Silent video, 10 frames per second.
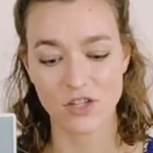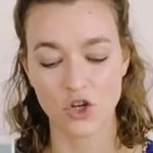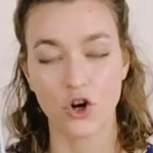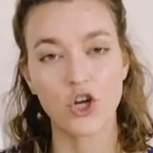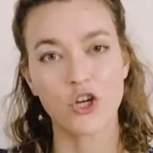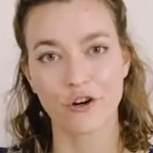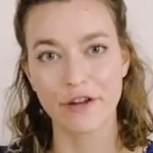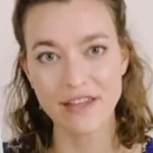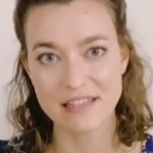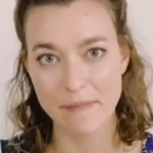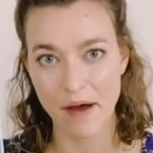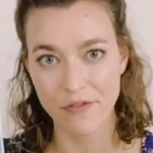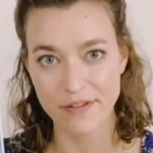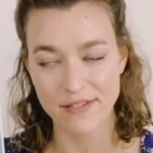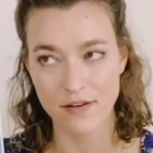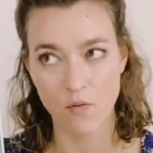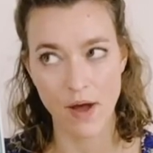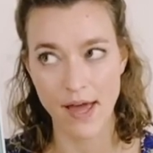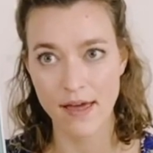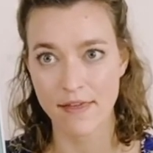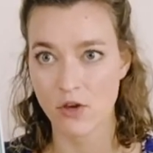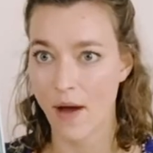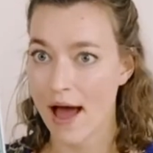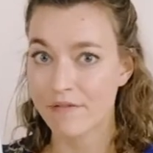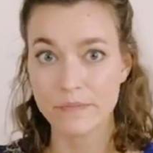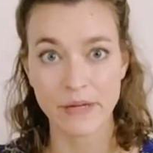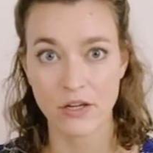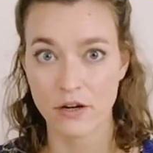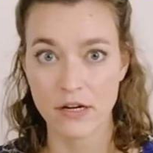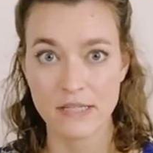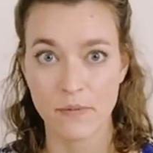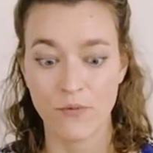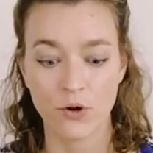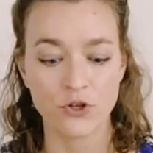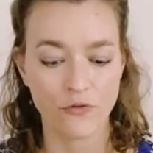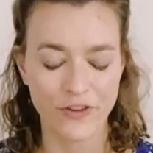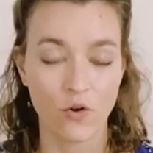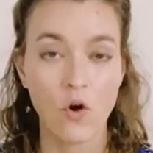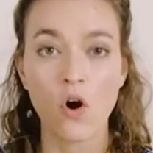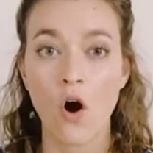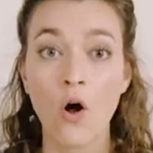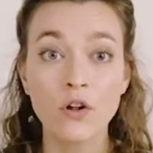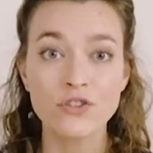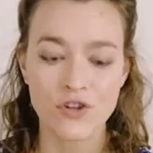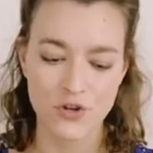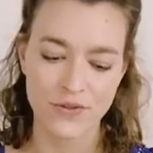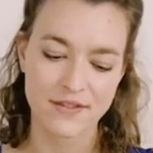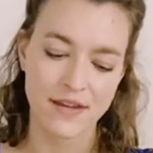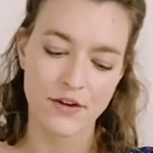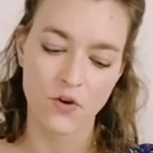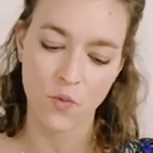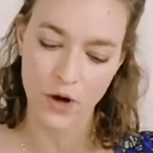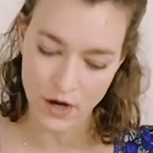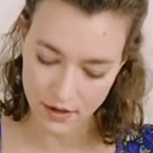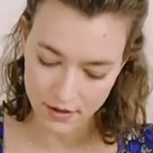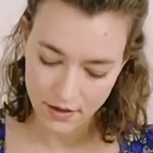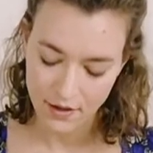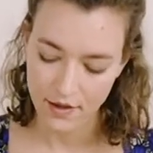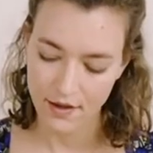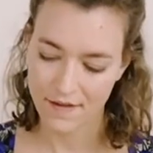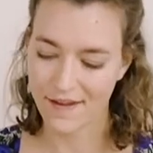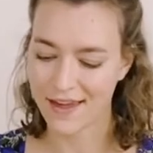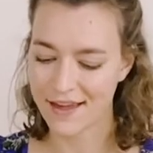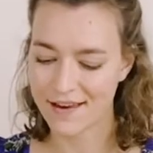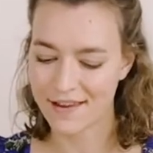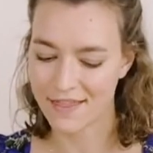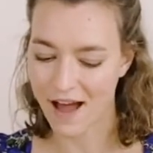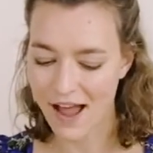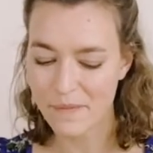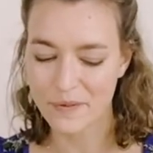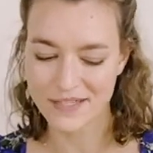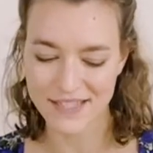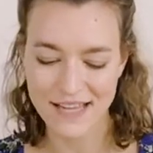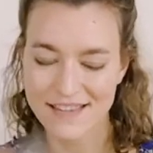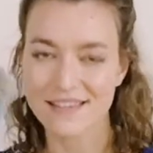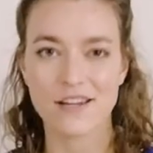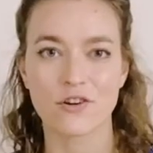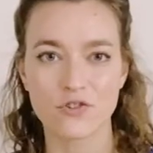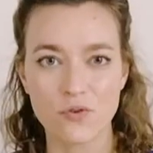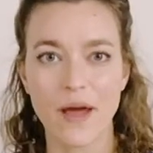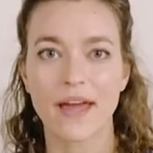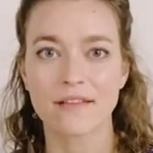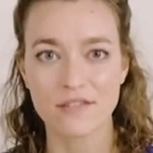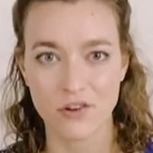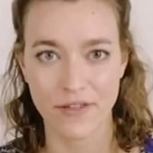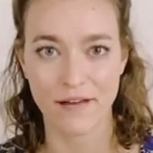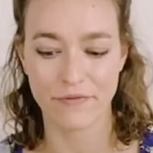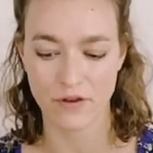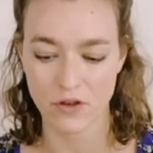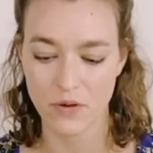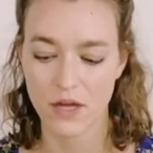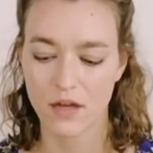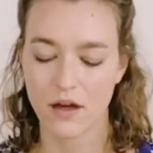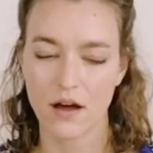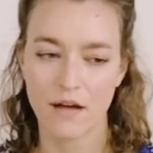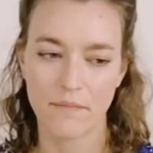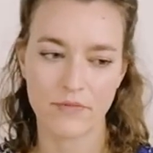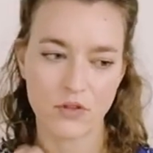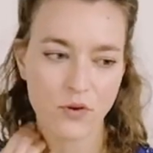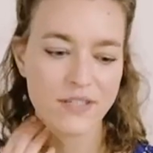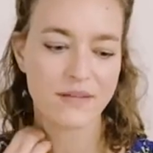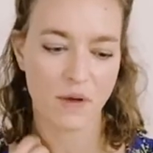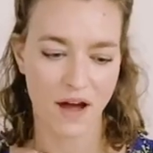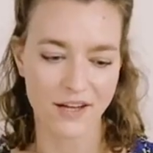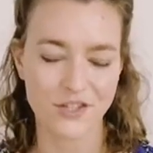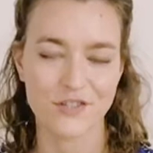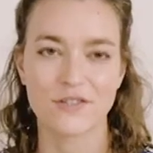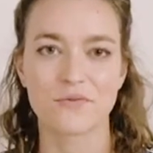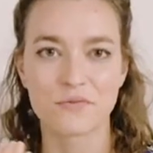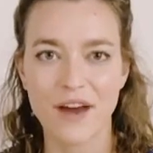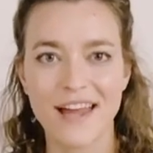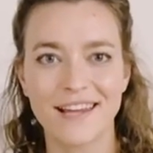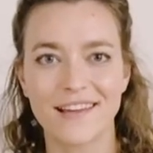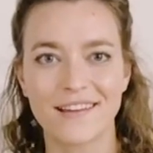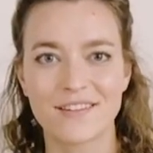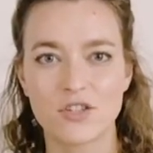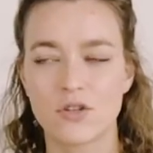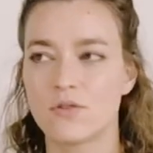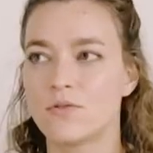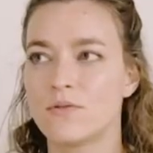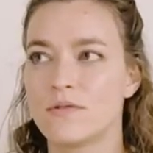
You're curious about this in a way that you haven't been curious before. You feel called to do this inner work. And the High Priestess is here to answer that for you. Your subconscious is ready to